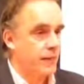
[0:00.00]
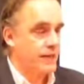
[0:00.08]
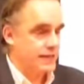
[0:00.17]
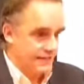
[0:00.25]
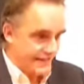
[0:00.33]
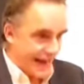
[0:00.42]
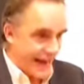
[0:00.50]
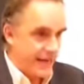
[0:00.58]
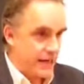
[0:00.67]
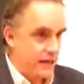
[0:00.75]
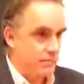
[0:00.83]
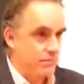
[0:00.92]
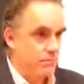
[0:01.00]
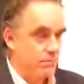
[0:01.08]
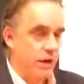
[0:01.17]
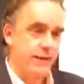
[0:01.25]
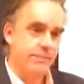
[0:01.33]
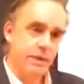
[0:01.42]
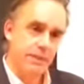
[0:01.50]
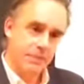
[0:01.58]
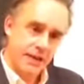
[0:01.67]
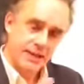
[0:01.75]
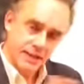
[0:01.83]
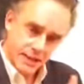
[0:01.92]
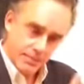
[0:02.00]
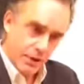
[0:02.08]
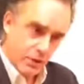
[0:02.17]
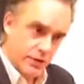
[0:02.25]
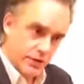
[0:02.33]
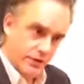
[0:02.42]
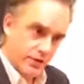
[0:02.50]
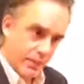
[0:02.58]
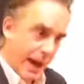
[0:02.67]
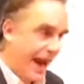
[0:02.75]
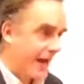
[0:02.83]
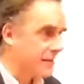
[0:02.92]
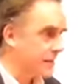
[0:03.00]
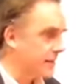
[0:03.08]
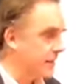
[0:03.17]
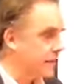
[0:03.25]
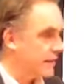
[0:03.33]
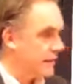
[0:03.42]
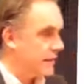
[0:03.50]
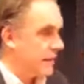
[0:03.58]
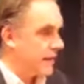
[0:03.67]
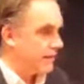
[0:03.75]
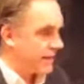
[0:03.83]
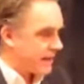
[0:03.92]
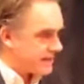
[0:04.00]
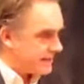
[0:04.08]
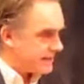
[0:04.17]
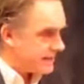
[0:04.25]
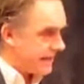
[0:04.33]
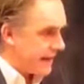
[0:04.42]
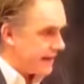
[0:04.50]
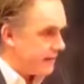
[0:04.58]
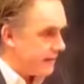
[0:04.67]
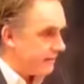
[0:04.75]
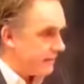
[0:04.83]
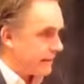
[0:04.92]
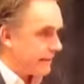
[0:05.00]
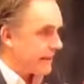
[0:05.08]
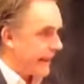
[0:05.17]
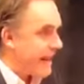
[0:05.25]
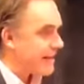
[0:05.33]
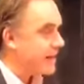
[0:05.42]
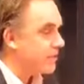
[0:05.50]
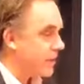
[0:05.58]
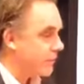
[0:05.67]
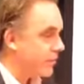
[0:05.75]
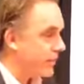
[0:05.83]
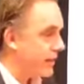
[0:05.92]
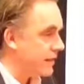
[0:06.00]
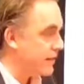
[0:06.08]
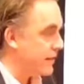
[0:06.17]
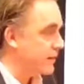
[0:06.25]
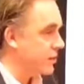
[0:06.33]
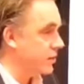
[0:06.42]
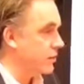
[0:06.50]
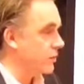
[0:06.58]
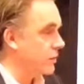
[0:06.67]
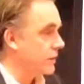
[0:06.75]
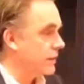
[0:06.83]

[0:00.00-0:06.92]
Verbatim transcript: It's dead, right? Because it's composed of the past. And because it's dead, it can't come up with anything new.